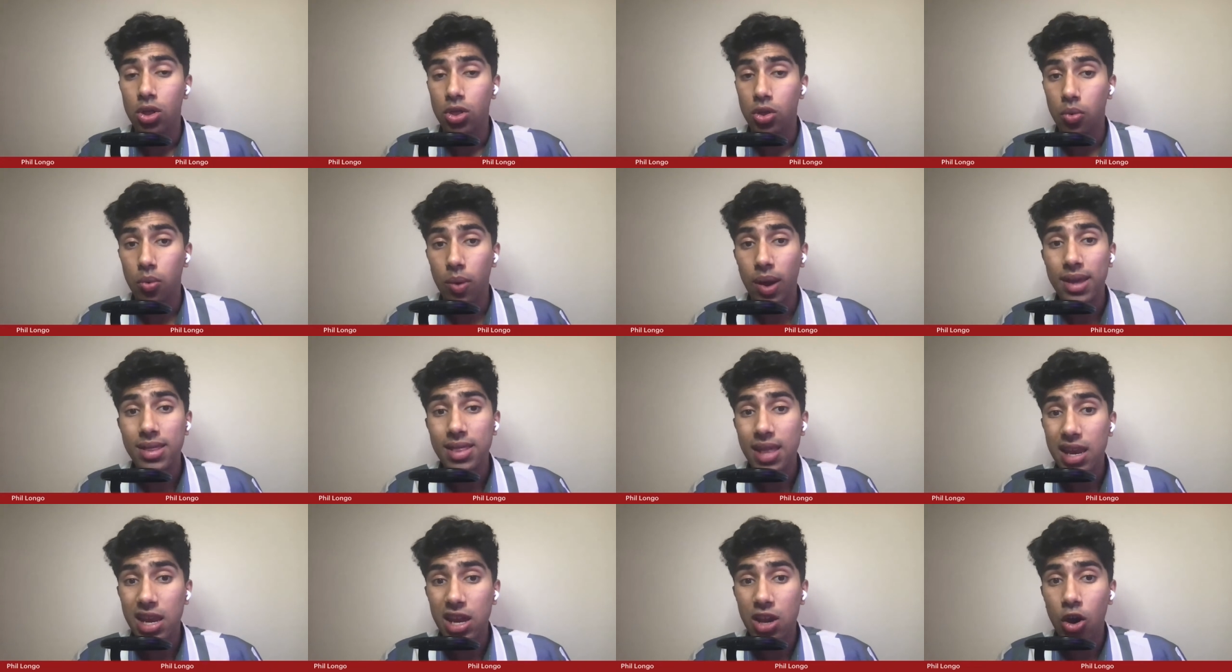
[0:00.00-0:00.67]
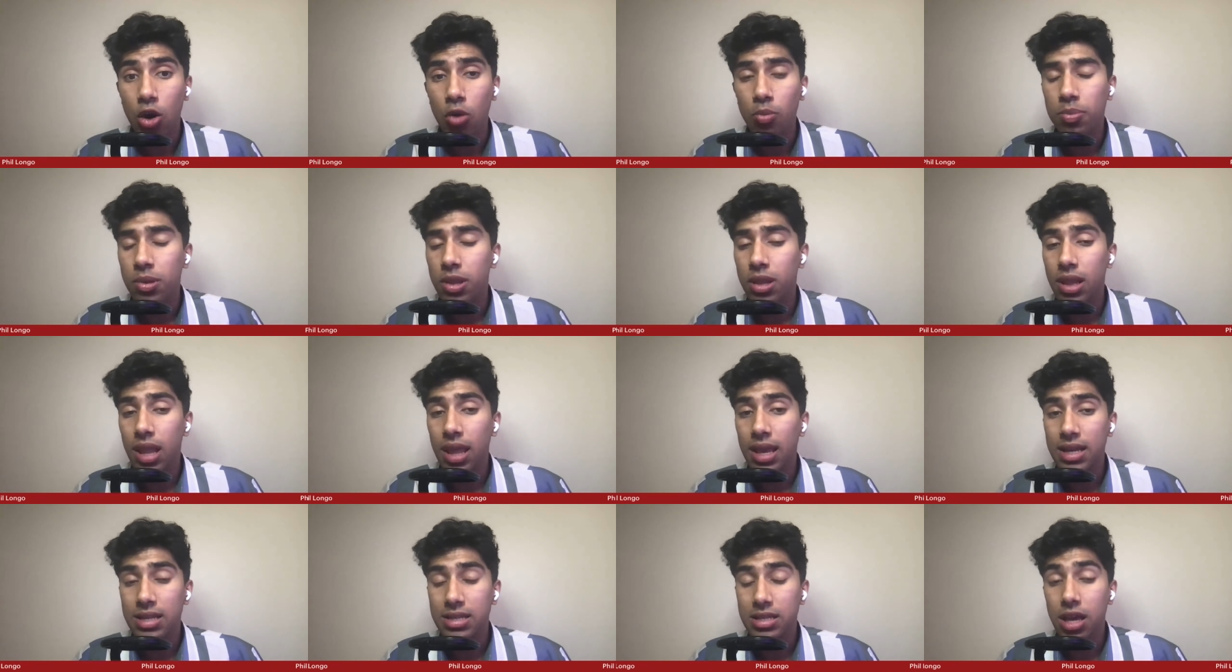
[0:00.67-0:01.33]
The way that he opened
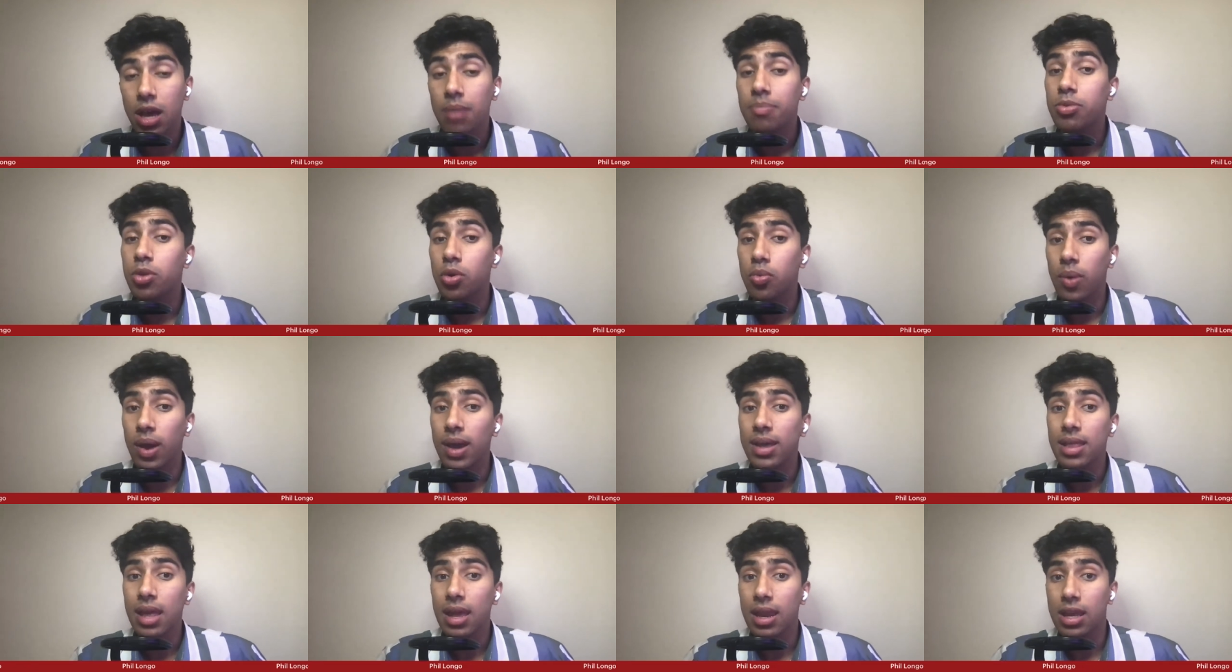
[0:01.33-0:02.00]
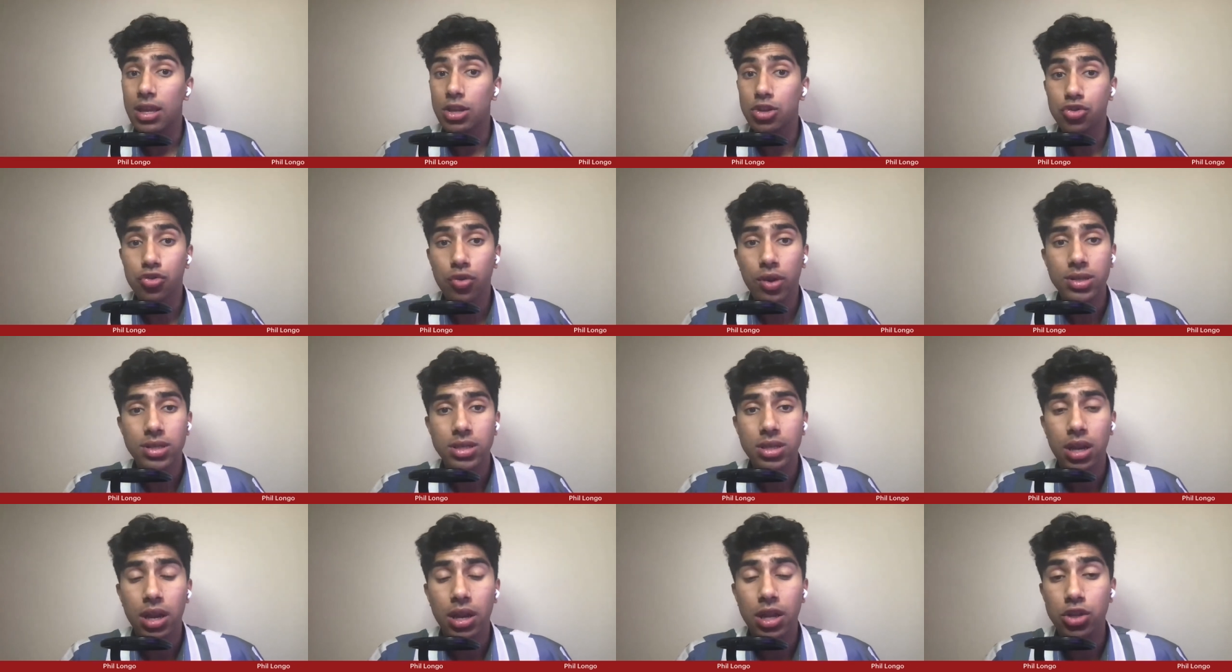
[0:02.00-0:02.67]
lanes up, the way that he
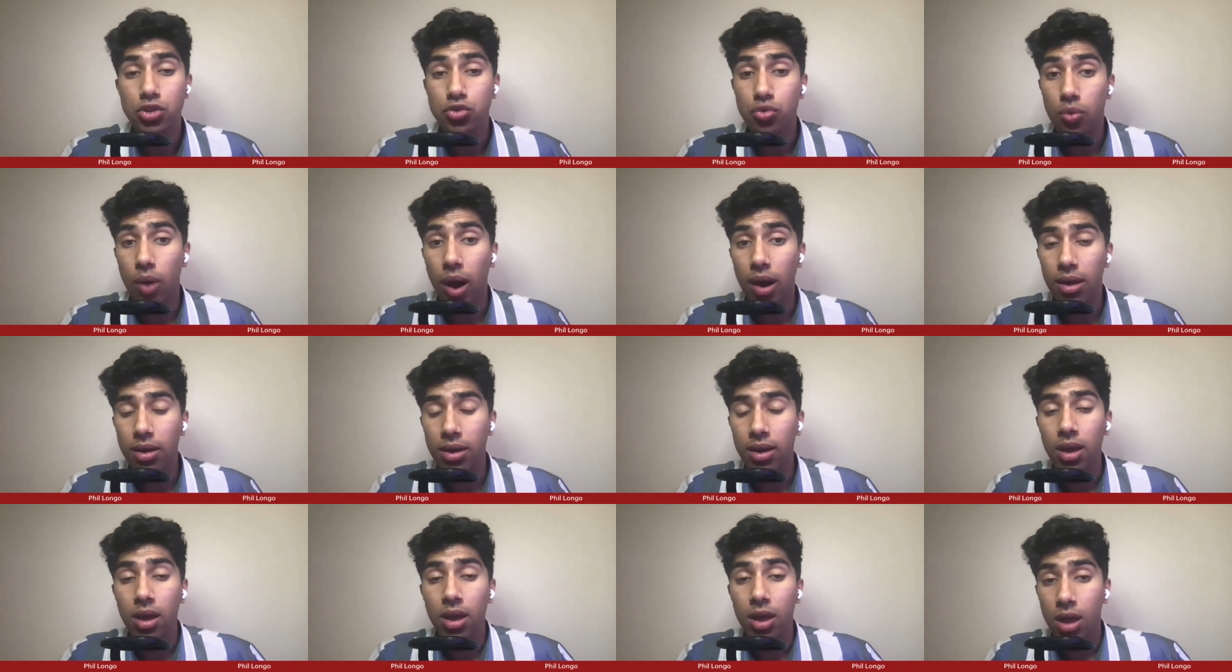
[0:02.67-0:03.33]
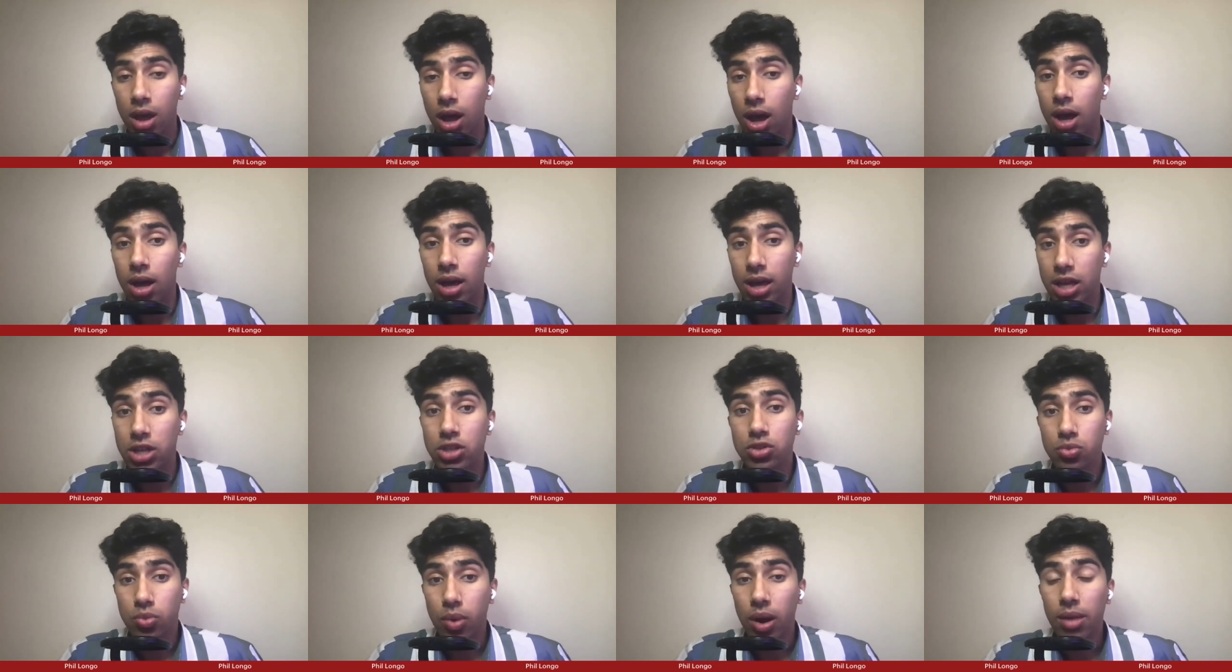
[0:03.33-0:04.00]
trusted his running
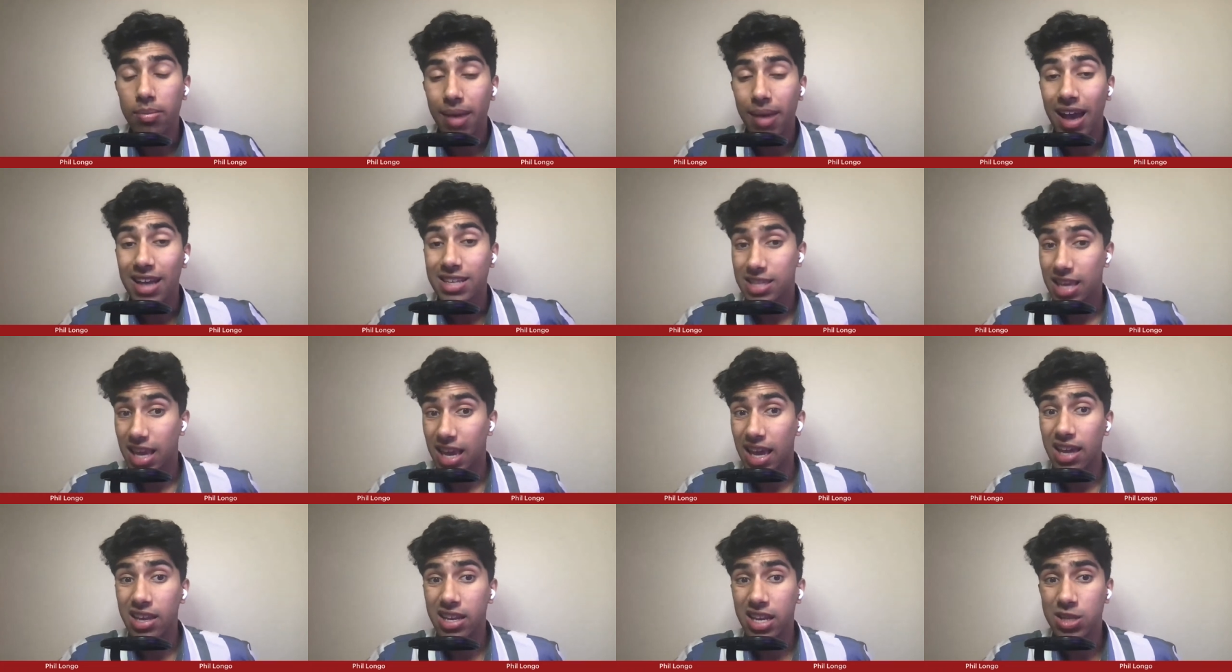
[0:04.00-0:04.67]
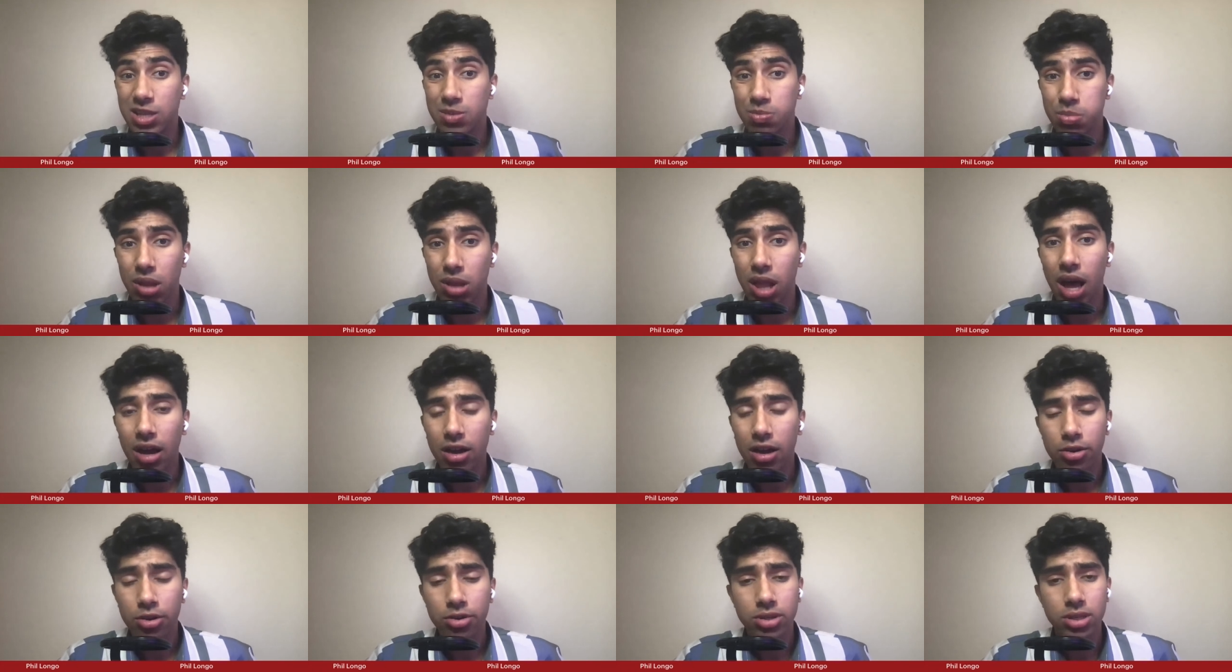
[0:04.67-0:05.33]
backs and his
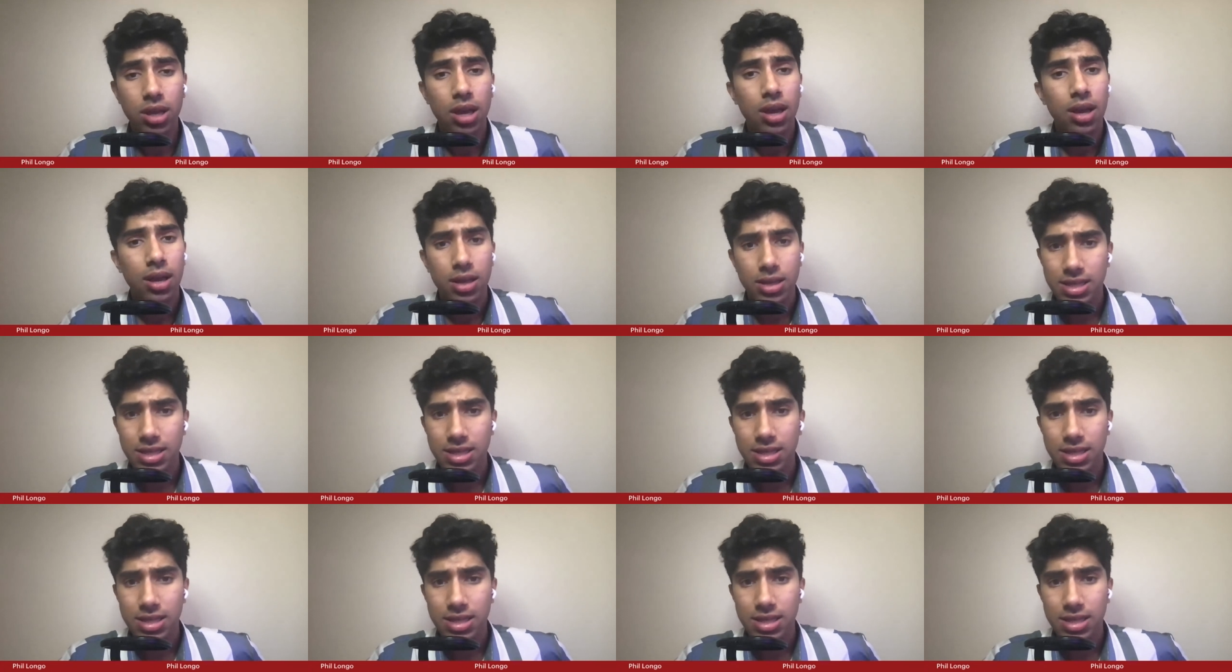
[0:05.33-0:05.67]
blockers,